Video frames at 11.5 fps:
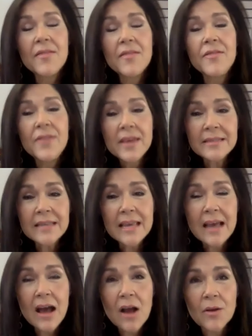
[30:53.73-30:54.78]
This
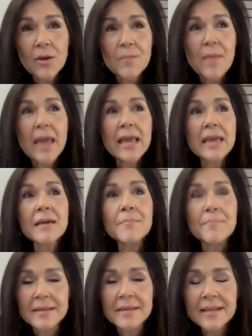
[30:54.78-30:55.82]
making a
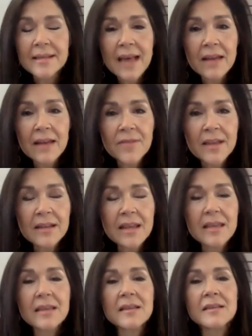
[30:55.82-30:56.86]
business out of it
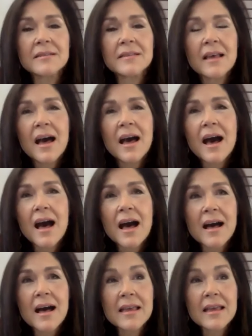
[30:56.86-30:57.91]
is
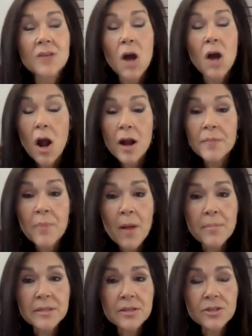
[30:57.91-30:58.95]
uh, is a hard
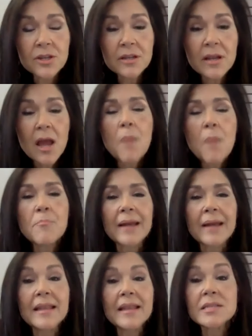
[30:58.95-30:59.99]
proposition,
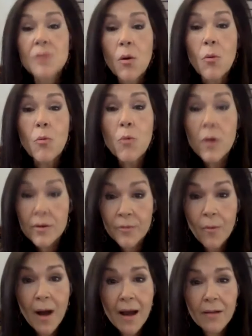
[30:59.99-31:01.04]
but it is
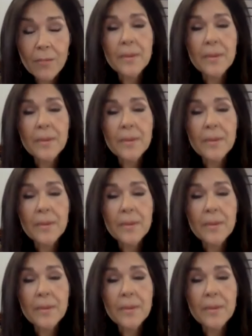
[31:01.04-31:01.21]
worthwhile